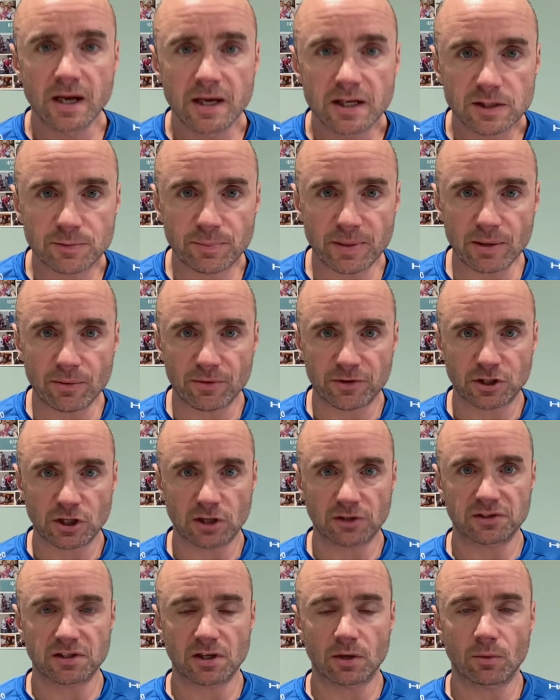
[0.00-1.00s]
speak with
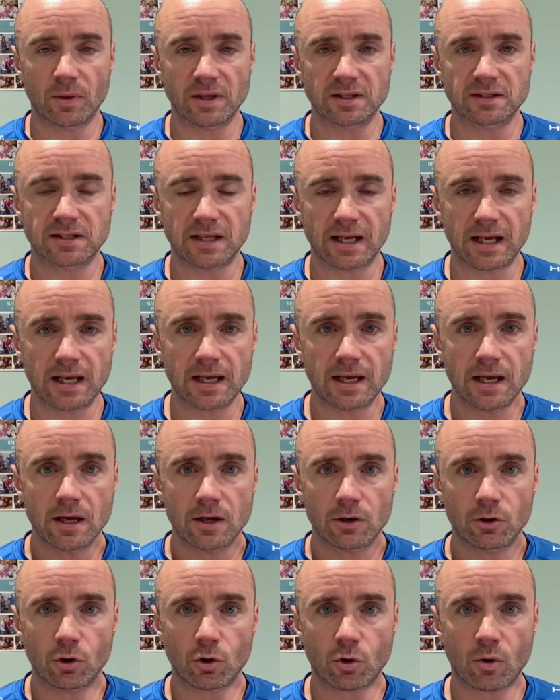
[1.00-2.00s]
Chelsea on Wednesday.
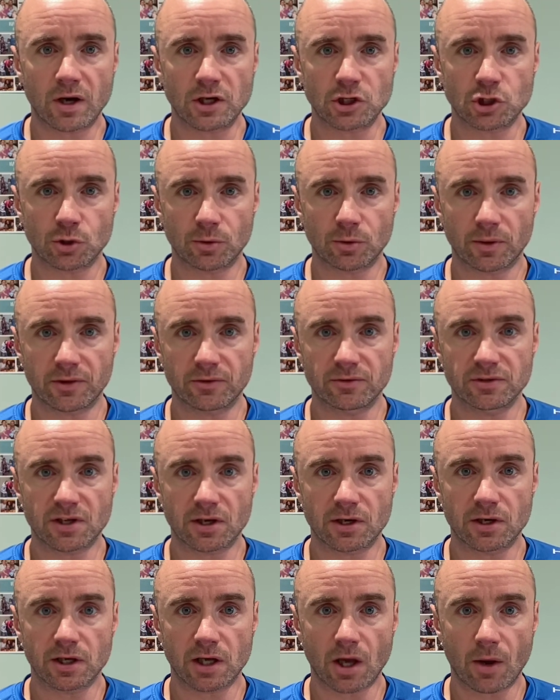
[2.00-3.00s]
Not quite sure whether he's
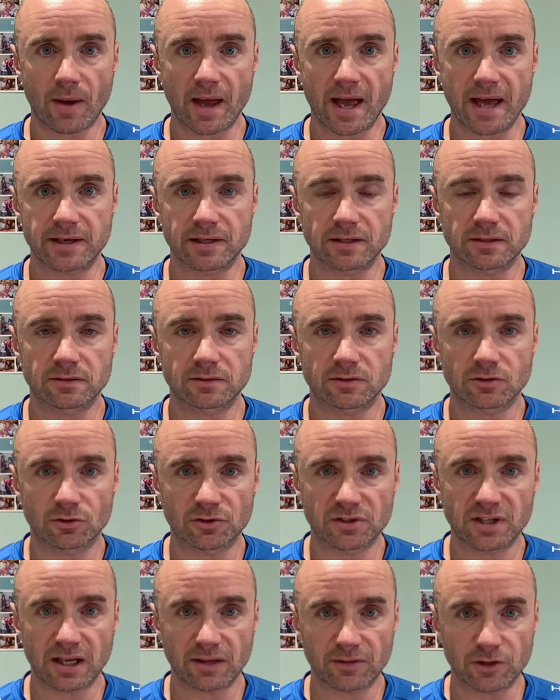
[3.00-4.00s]
going to go ahead and sort of
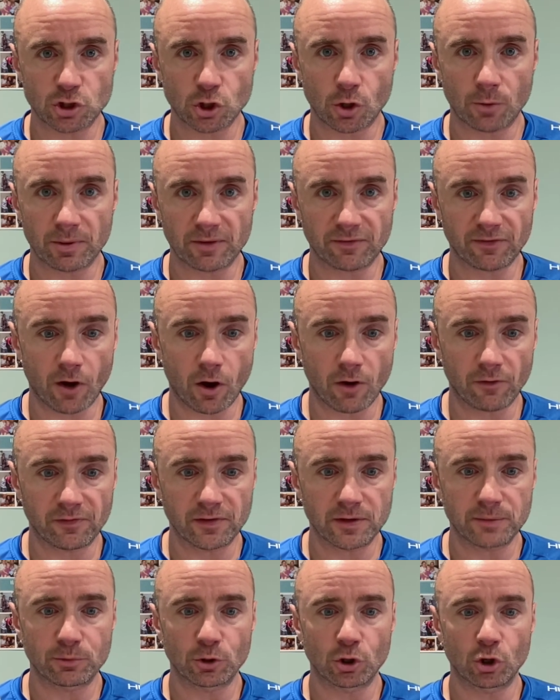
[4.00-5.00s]
take the job if
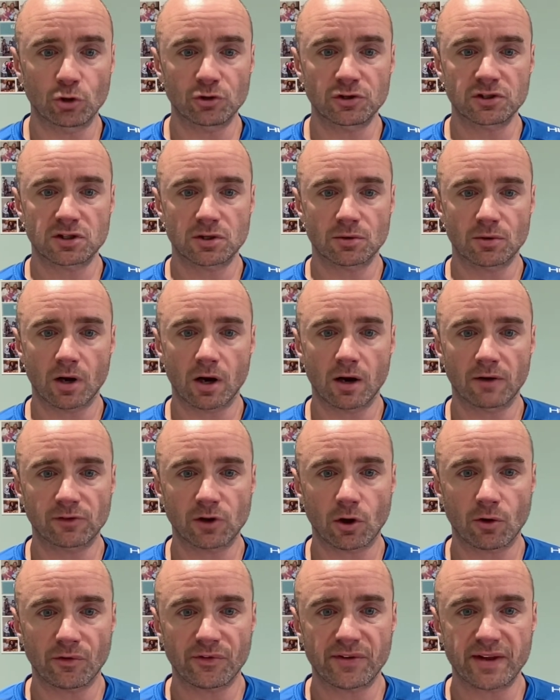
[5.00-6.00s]
offered, but under 2.5
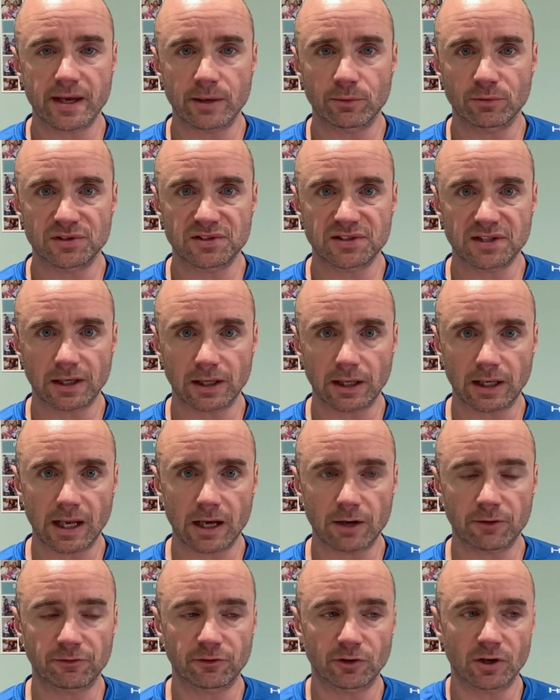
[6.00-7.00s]
goals here would still
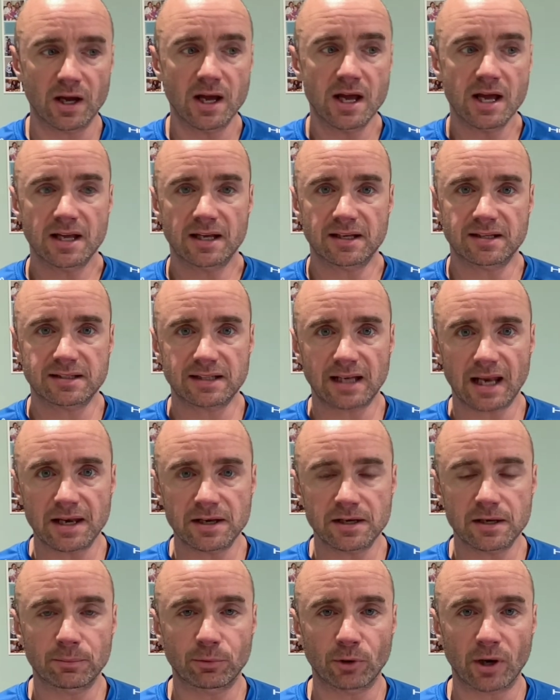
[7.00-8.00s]
allow for a
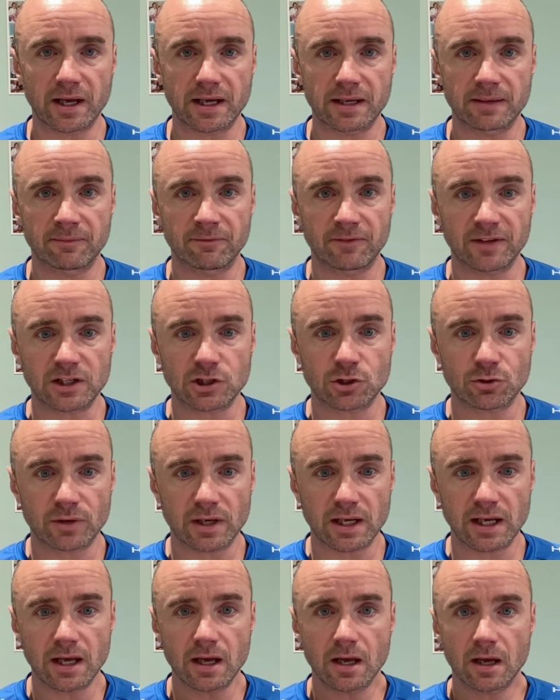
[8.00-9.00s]
slender Brighton
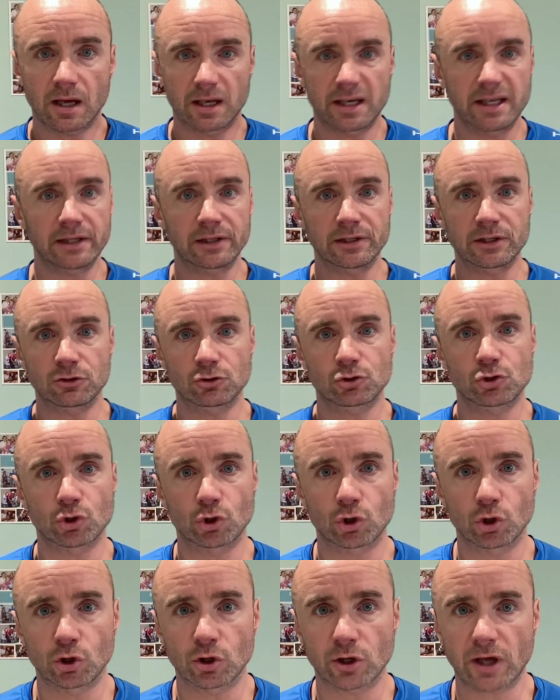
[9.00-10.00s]
victory. A 0-0
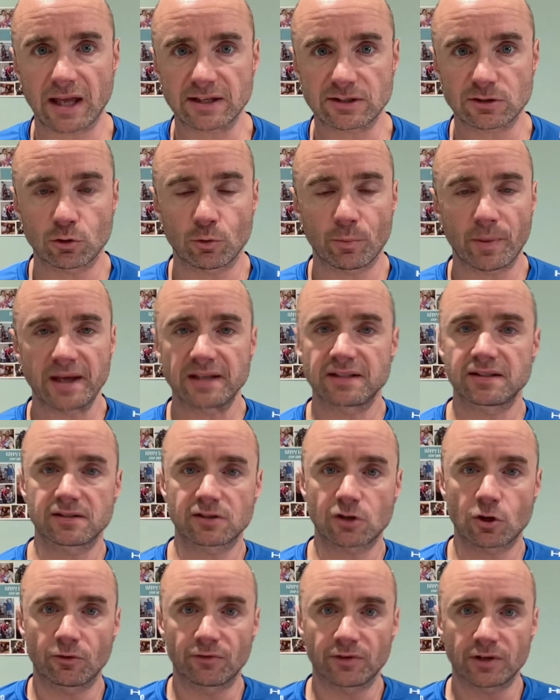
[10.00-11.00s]
draw gets all bases
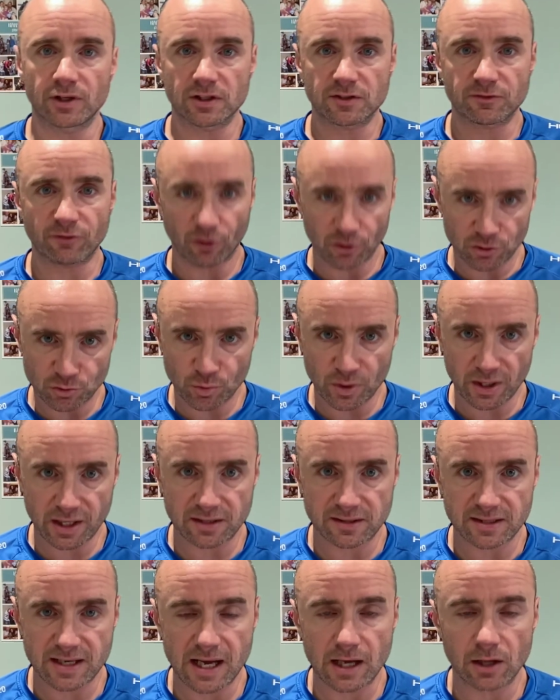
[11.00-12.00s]
covered as far as we can
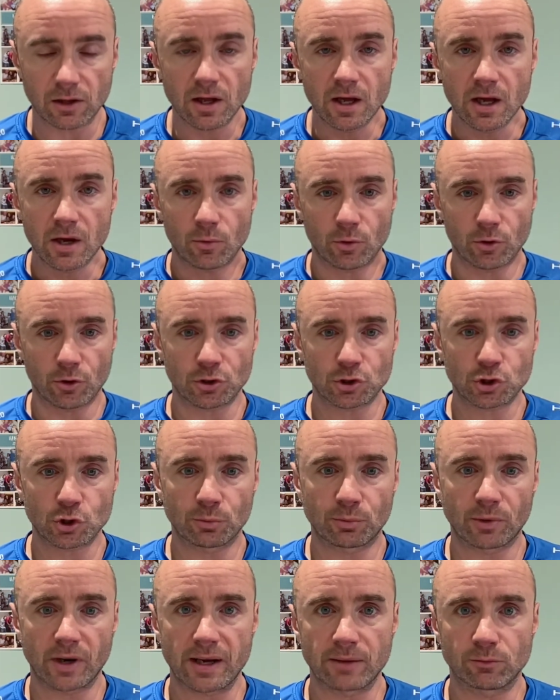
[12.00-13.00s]
tell. We're not sure
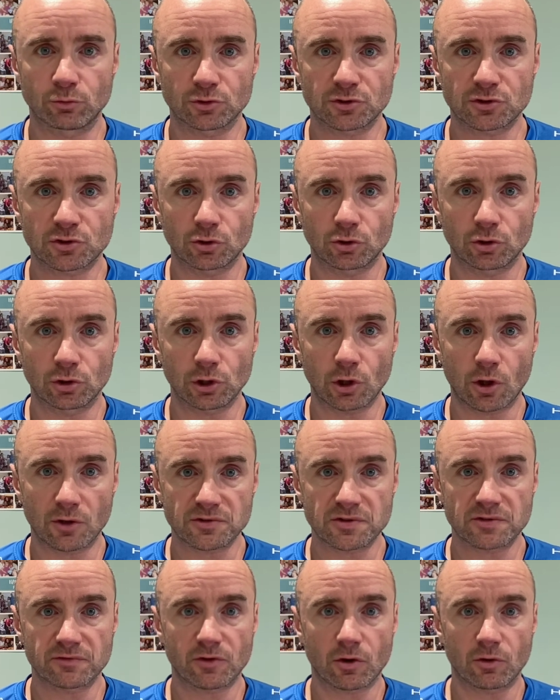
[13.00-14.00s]
Brighton will score lots
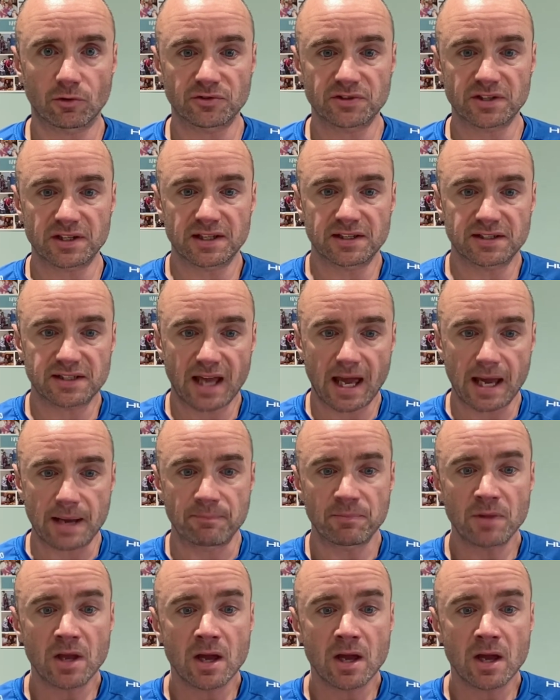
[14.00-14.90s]
of goals in this game.